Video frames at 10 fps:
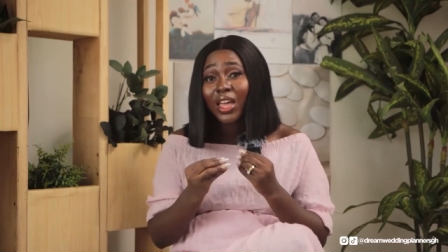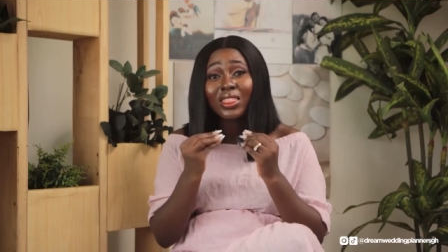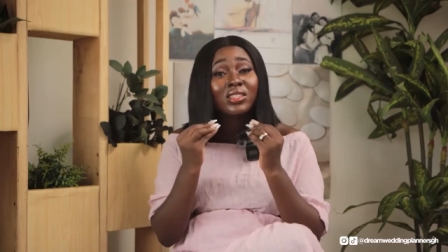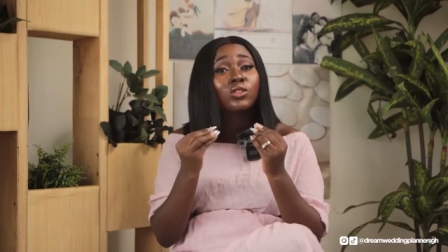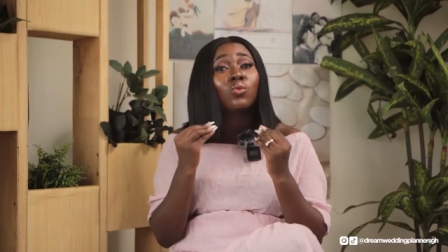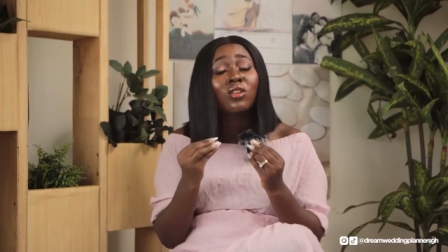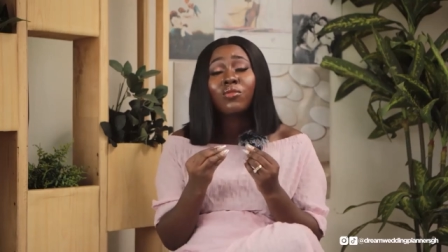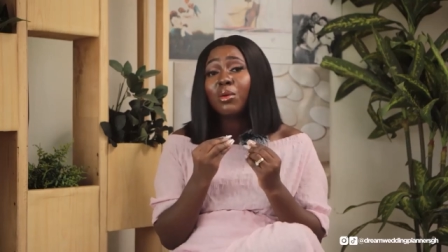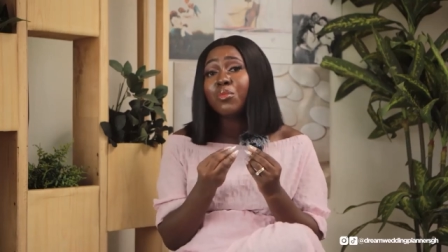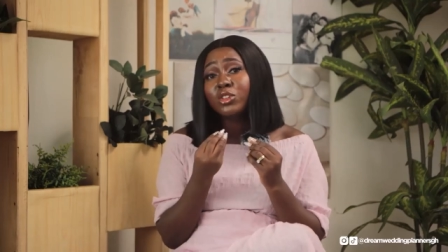And this is one
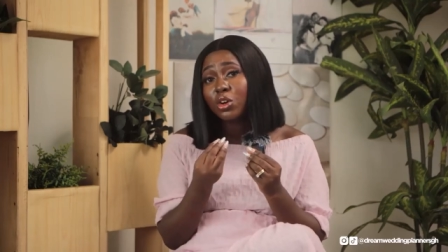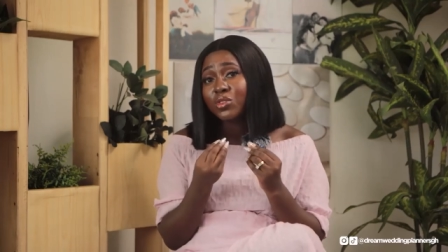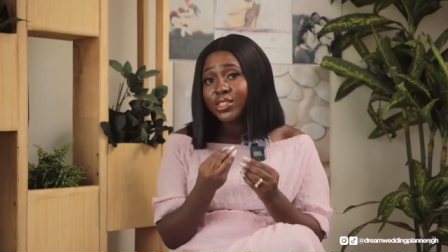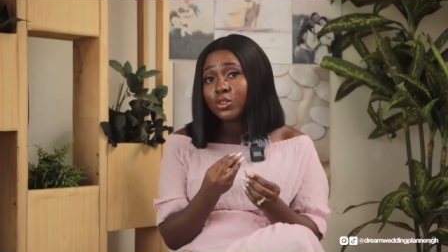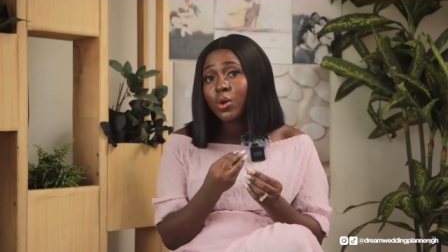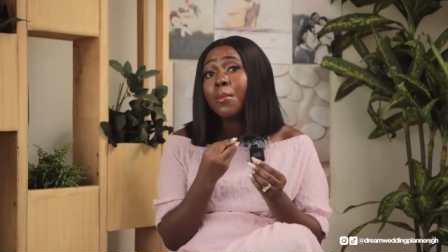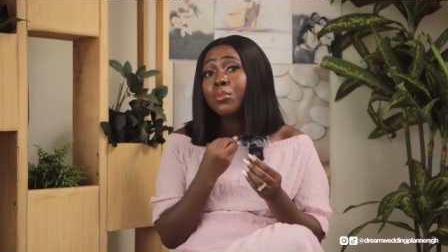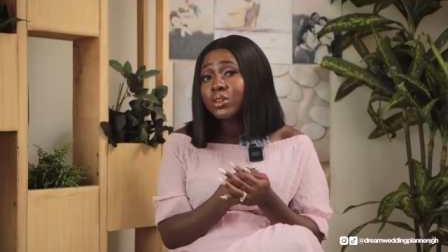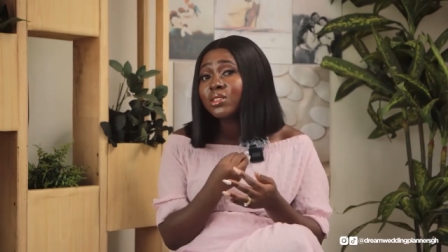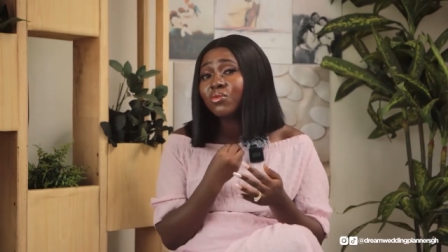of the major reasons why
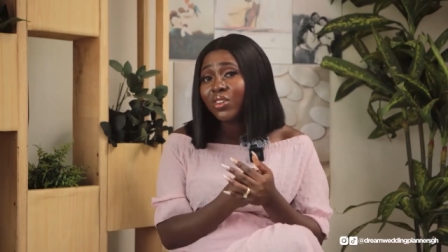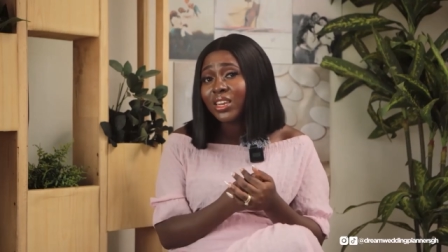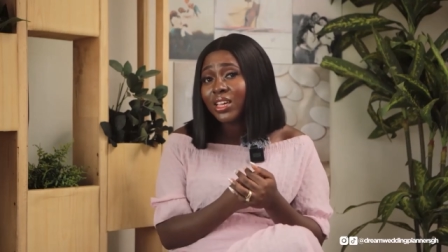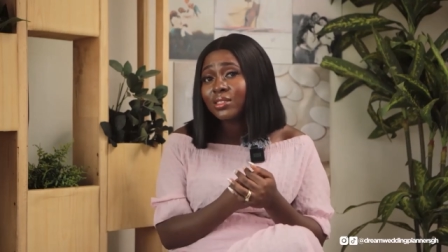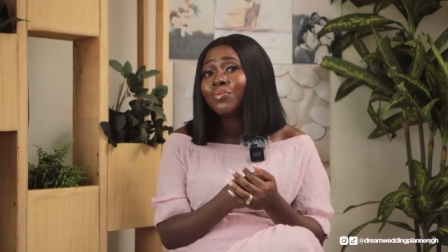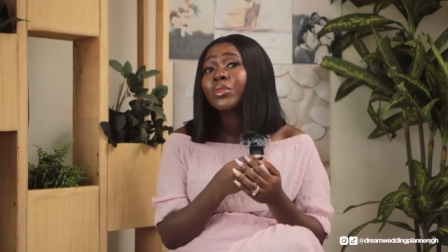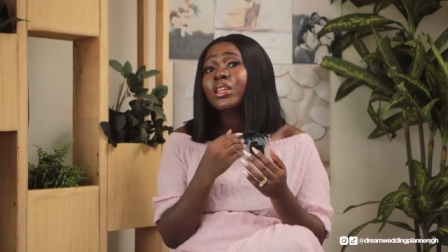most vendors